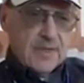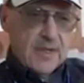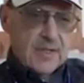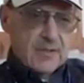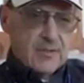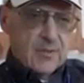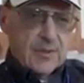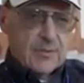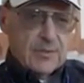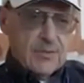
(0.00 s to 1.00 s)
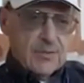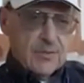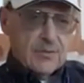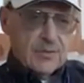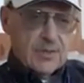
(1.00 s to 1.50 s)
And he's 21 years
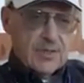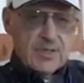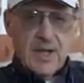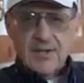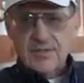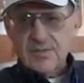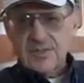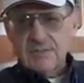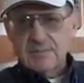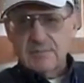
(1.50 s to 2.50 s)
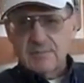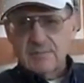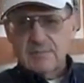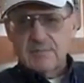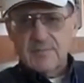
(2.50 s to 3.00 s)
old and he died in his sleep
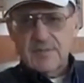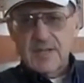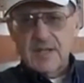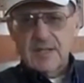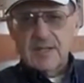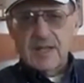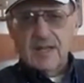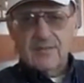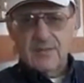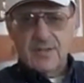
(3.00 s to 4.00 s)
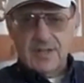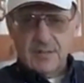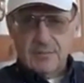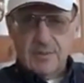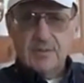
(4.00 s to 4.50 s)
the night after he
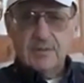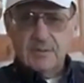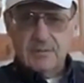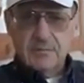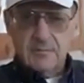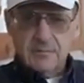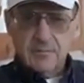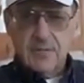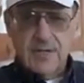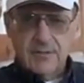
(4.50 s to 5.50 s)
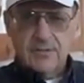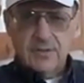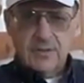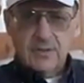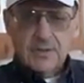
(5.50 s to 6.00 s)
had a big
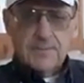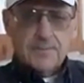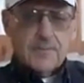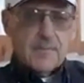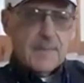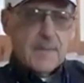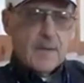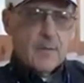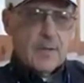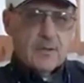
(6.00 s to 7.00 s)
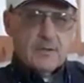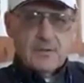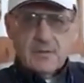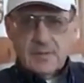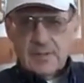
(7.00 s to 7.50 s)
race. Well,
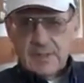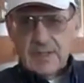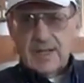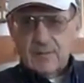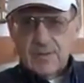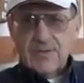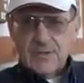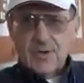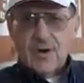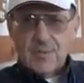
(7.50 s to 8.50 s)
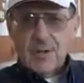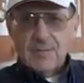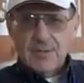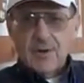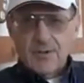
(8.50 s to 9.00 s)
he died of one of these
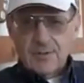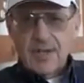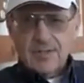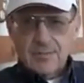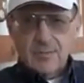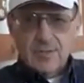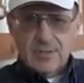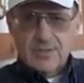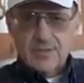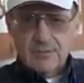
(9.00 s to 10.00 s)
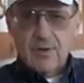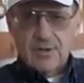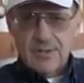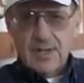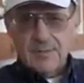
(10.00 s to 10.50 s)
cardiomyopathy heart attacks where I did the
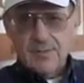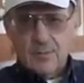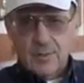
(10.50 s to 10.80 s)
autopsies on